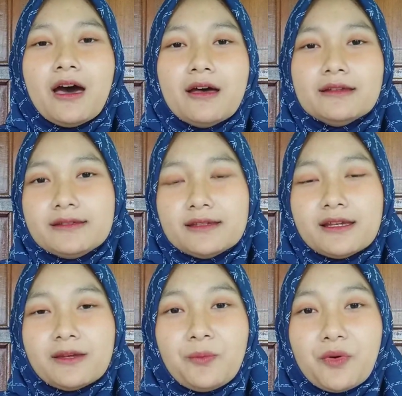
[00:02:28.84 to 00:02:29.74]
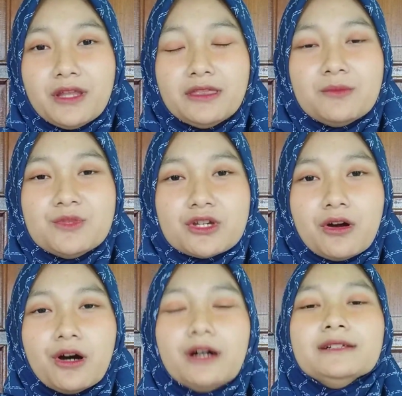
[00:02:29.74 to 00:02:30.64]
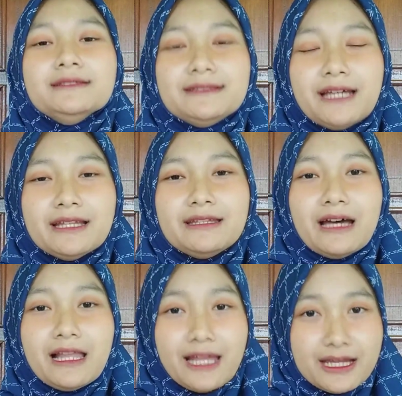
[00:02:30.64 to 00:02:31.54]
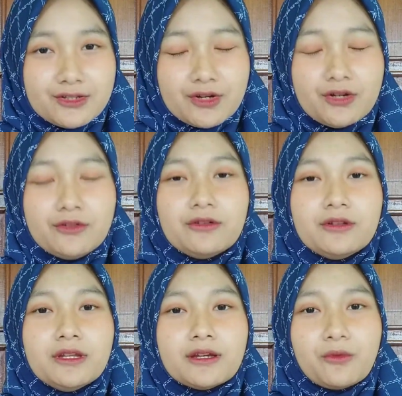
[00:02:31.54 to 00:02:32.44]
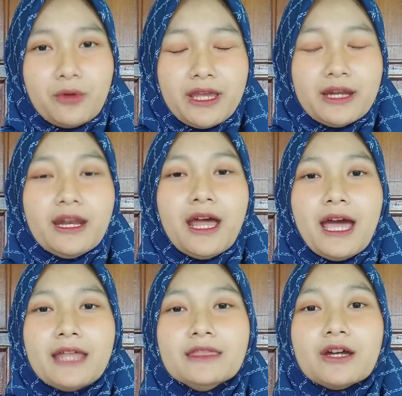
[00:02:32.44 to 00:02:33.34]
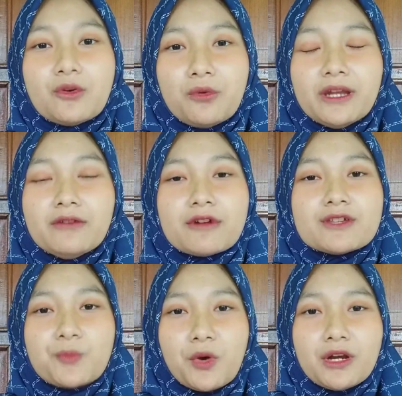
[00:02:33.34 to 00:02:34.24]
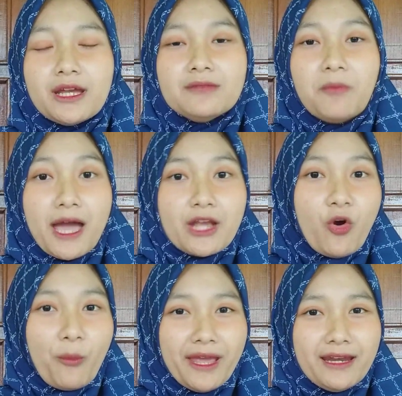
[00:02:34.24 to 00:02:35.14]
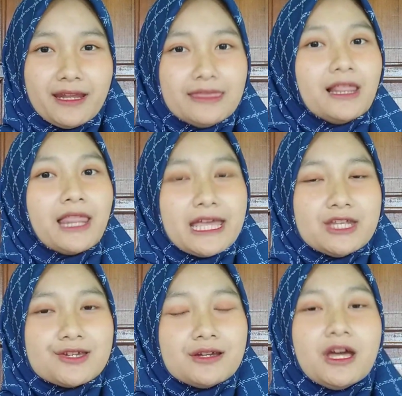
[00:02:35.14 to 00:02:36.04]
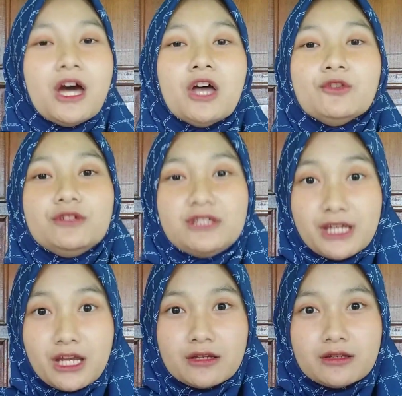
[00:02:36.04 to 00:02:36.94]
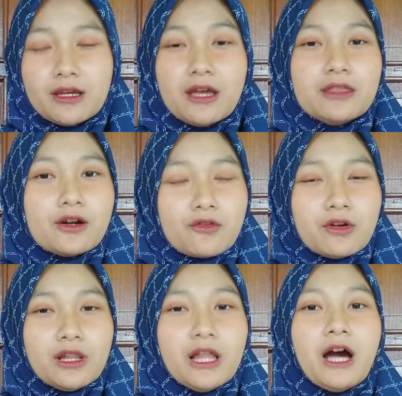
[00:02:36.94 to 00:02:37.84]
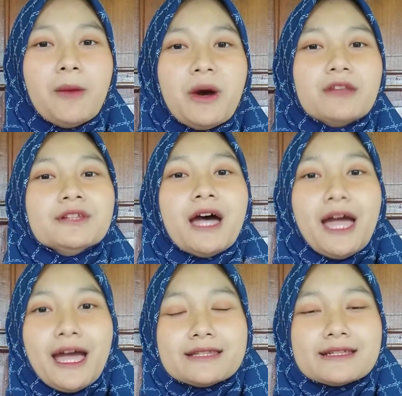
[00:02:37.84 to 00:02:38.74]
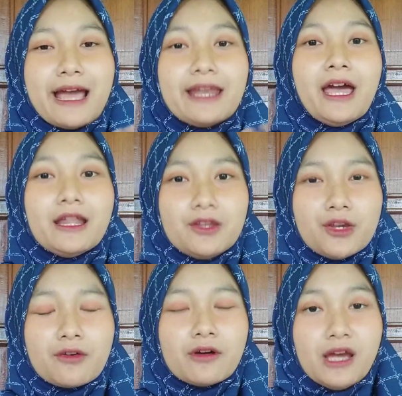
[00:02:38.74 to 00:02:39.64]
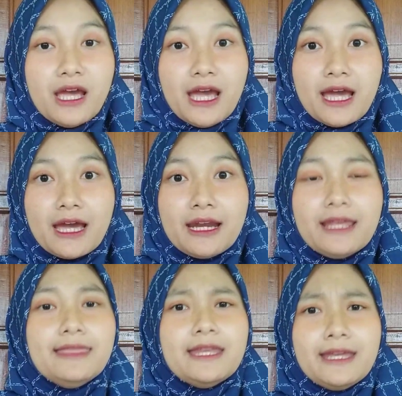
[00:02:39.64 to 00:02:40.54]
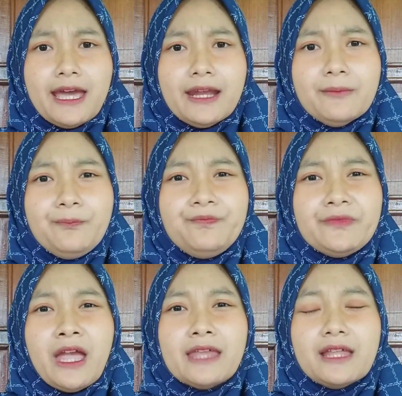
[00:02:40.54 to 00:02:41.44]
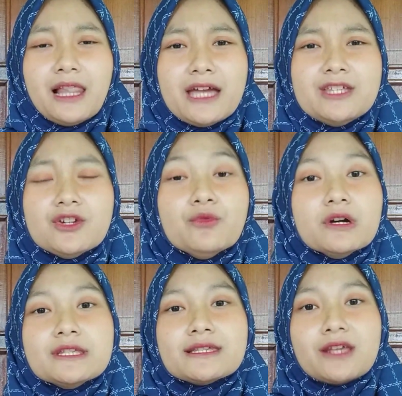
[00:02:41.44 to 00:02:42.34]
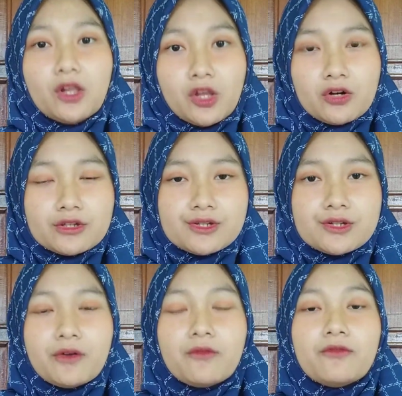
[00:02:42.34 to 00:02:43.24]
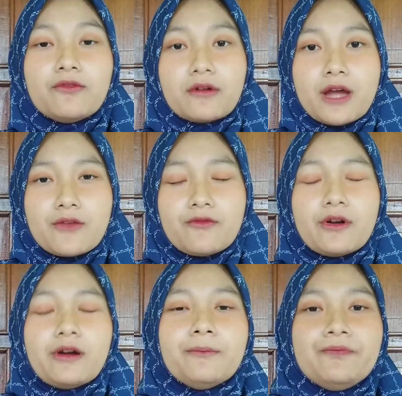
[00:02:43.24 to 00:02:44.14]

Sikh Pritam Jauhal sent a letter to the Queen, and the Queen responded by commanded the Legion to change the rule about hats and headgear. And in the end, the Legion was closed forever.